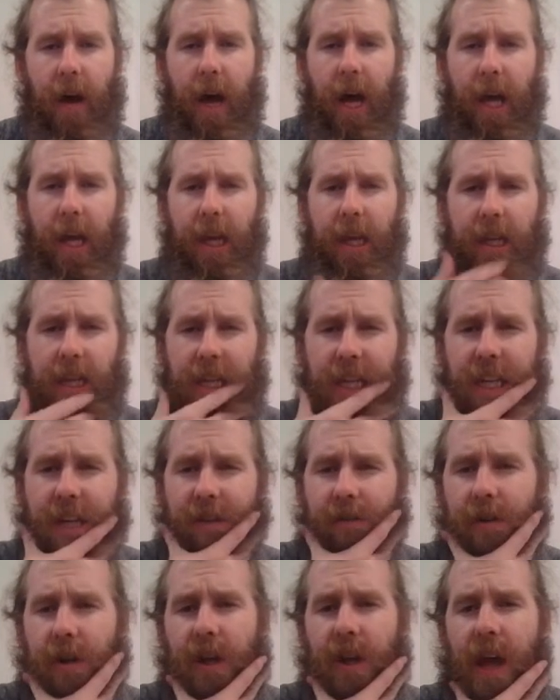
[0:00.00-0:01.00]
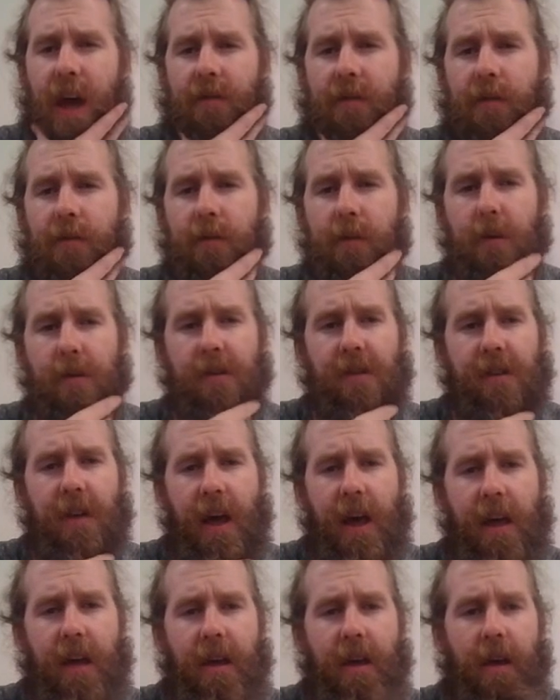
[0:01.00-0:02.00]
I didn't really have a full
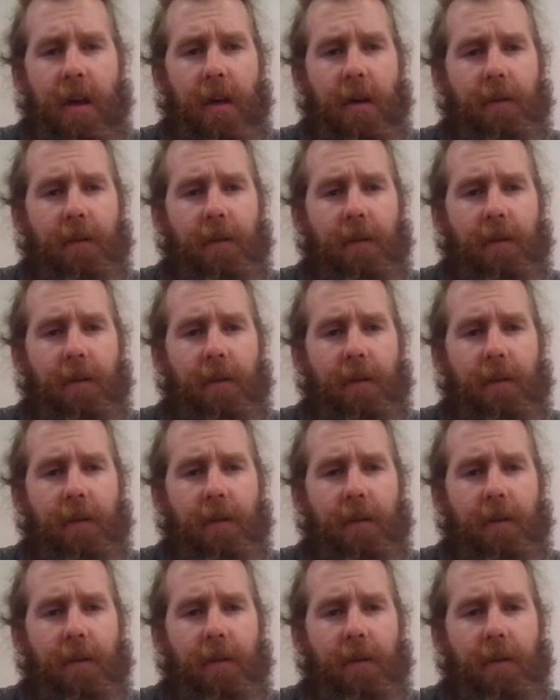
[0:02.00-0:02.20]
set.